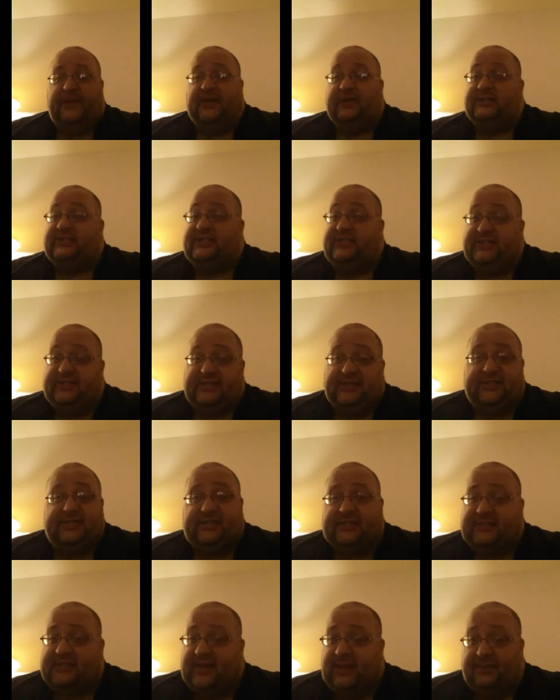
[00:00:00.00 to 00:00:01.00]
because he
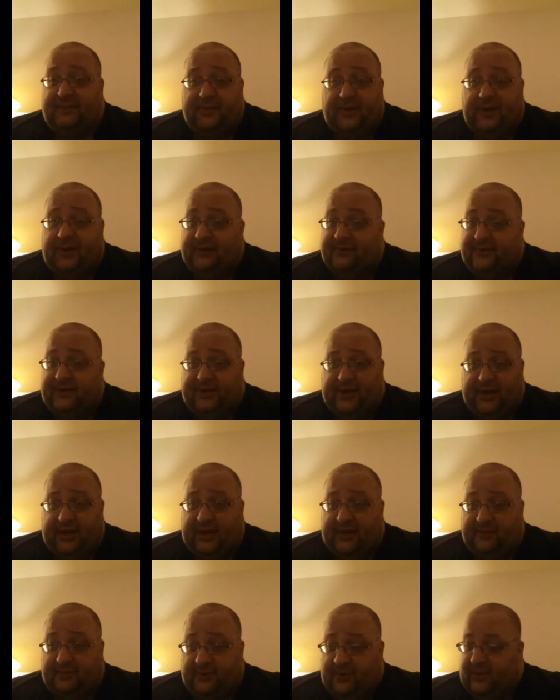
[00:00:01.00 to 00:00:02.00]
says the same thing every
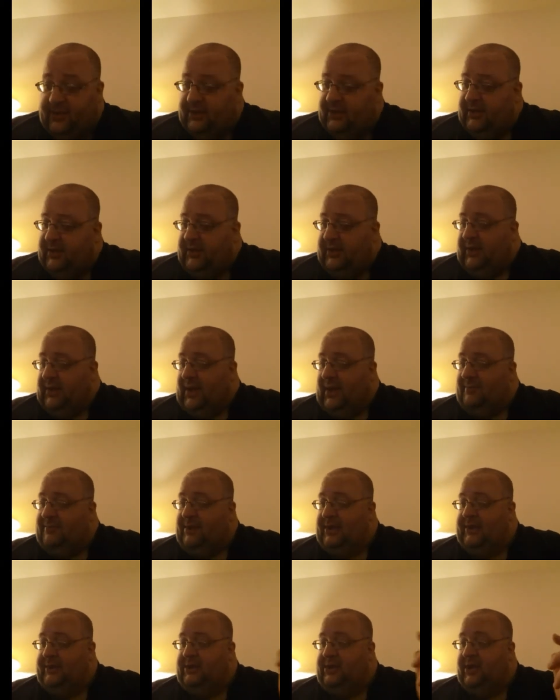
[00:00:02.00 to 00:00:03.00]
time. I
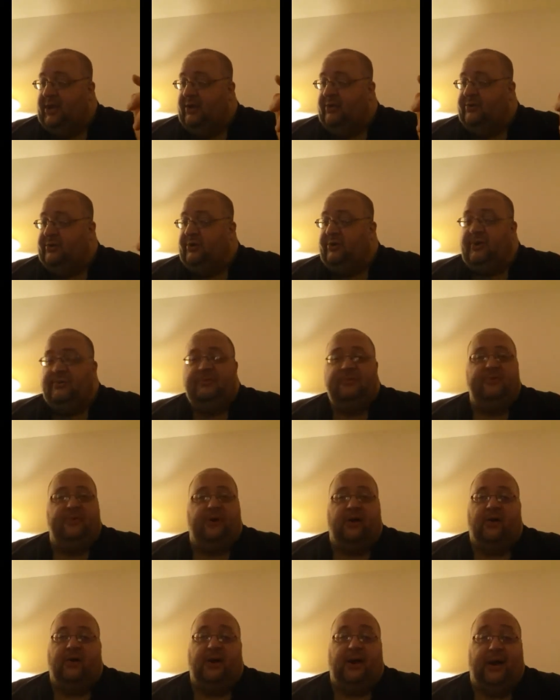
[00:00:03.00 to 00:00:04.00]
mean, you know, don't get me
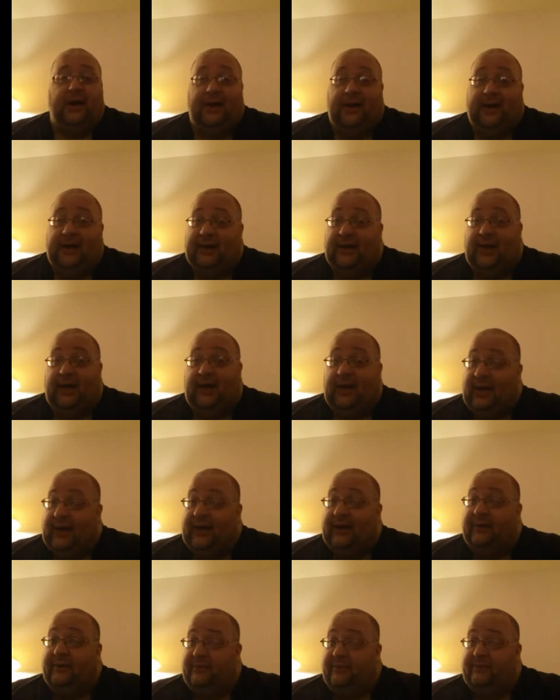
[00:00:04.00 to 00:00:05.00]
wrong. I like I
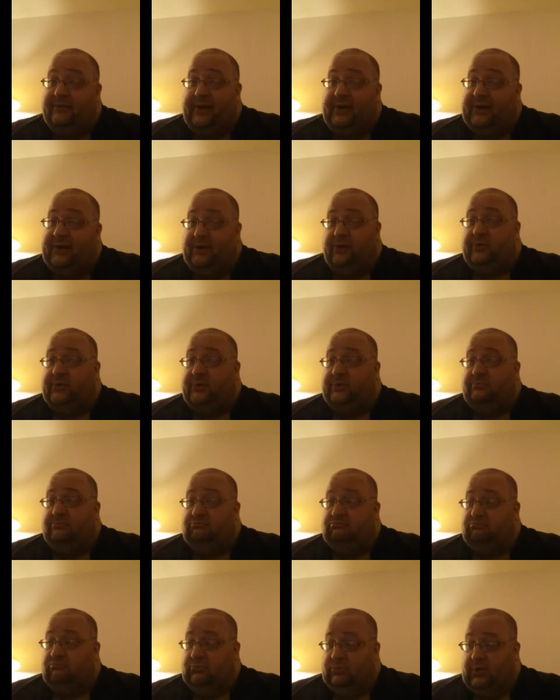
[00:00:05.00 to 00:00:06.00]
like Randy Orton,
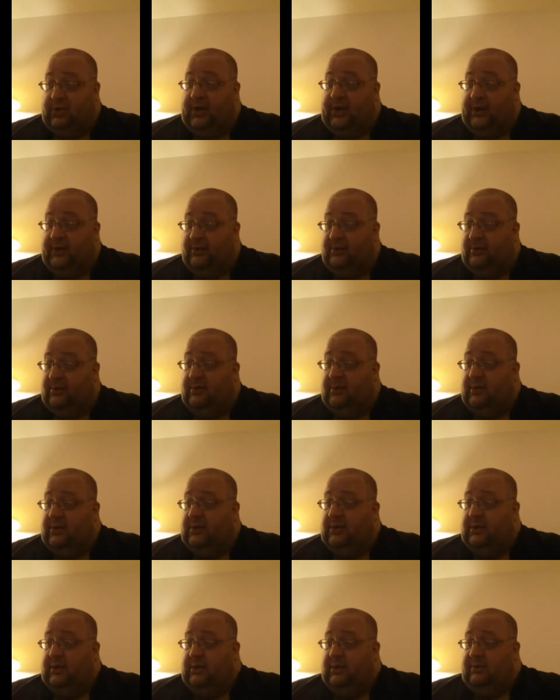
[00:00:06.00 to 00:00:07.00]
okay,
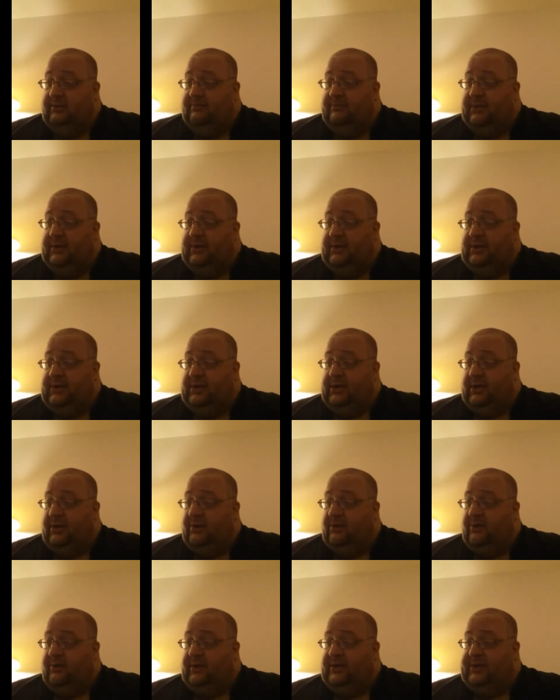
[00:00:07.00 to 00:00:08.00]
but you
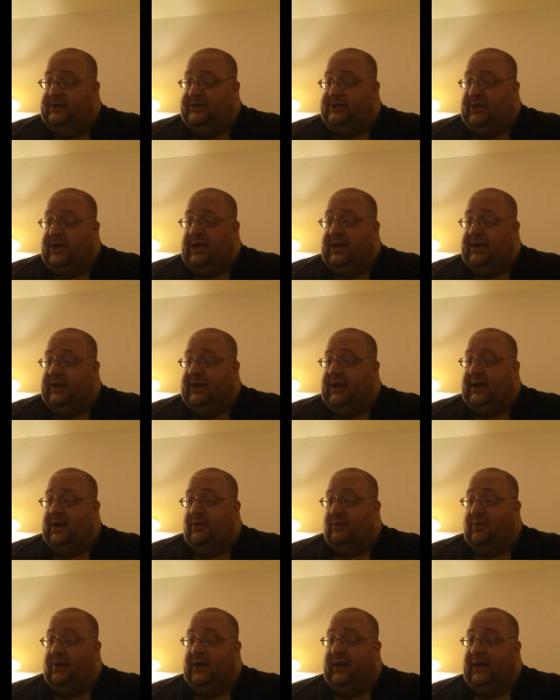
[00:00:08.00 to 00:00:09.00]
know he's kind of got
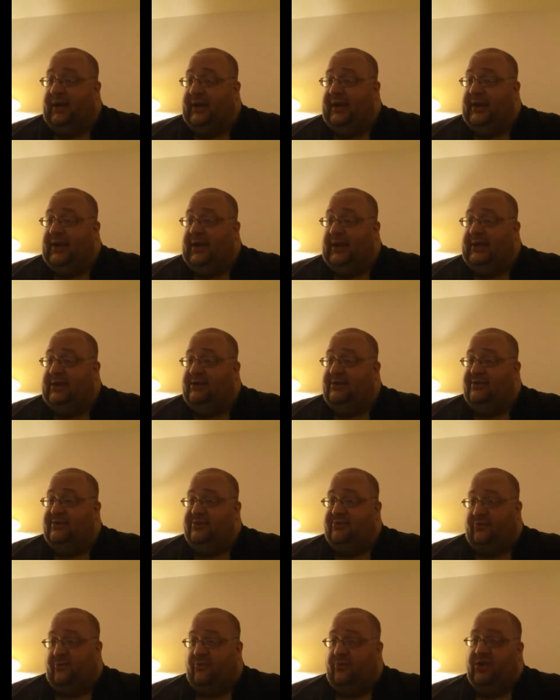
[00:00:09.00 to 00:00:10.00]
away, got into
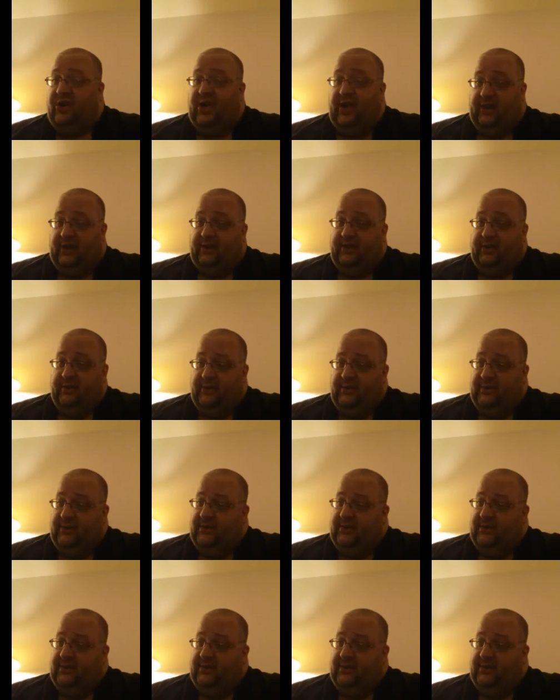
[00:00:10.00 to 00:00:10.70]
this rut.